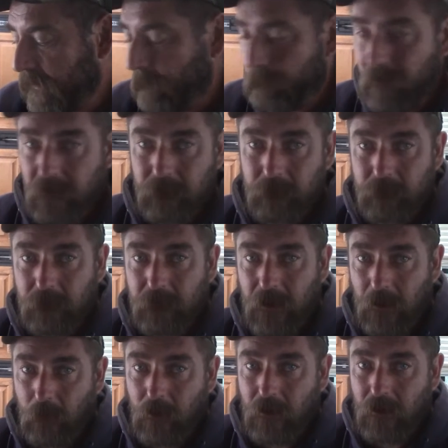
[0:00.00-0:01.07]
But
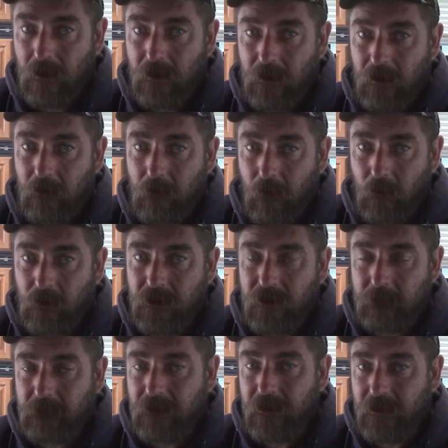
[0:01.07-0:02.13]
I want
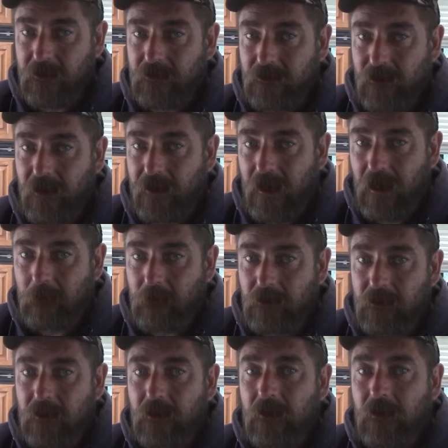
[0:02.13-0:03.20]
him to get into that
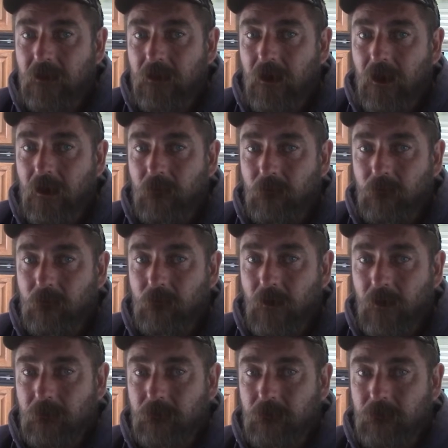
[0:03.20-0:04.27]
habit of
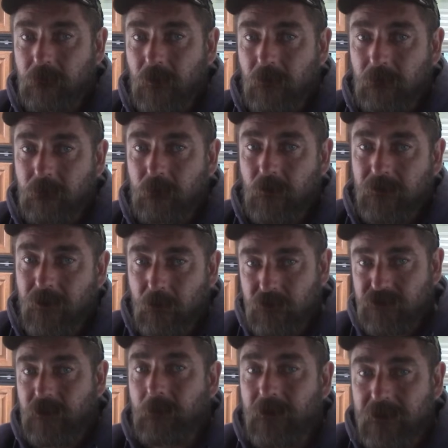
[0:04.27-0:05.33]

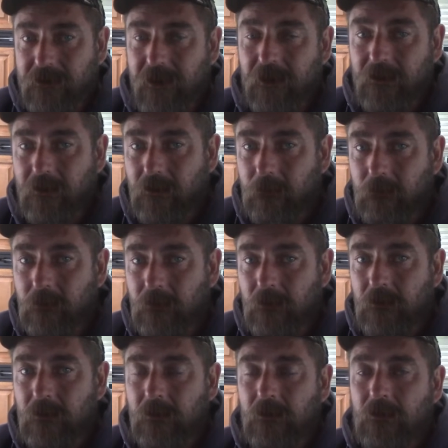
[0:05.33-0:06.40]
without somebody telling him
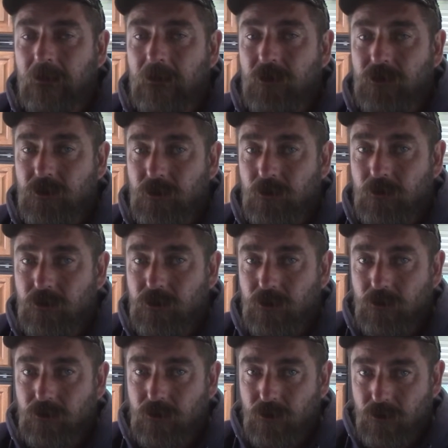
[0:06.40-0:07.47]
to
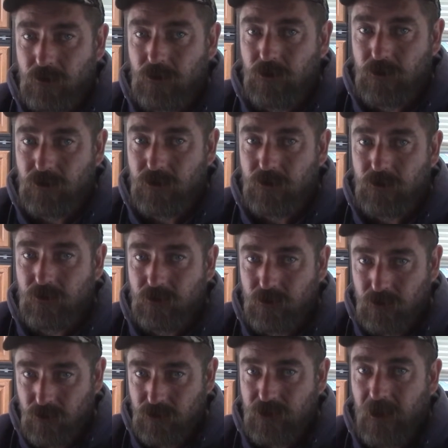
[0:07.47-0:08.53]

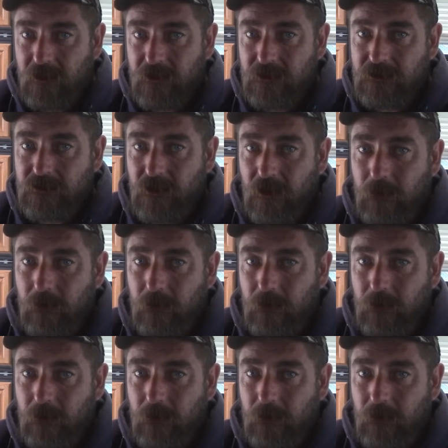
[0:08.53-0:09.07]
check his